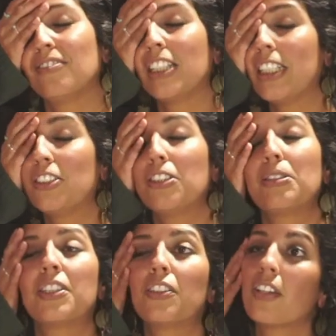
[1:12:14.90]
are you doing
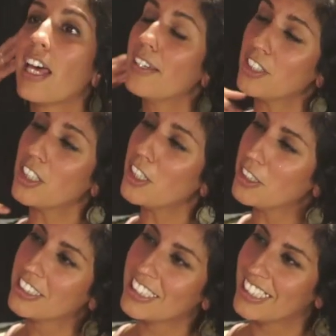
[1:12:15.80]
with your life, girl?
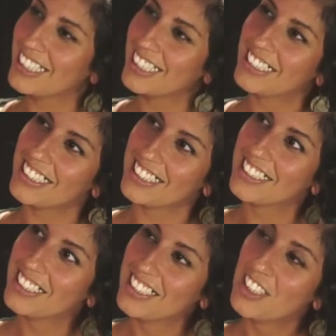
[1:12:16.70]
Like,
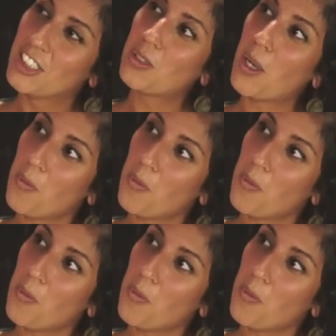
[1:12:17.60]
do I want